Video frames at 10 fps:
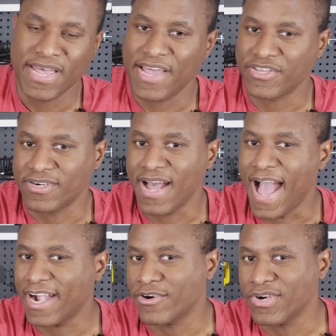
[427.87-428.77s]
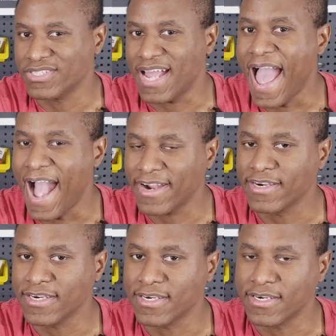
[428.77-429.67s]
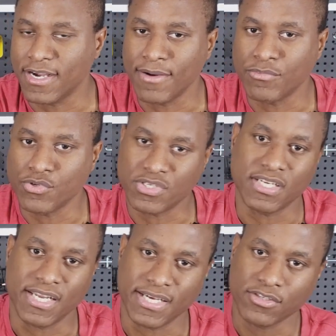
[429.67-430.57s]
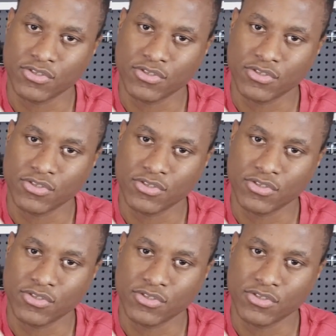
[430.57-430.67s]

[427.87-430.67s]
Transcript: ethical hacker or as a hacker using Linux.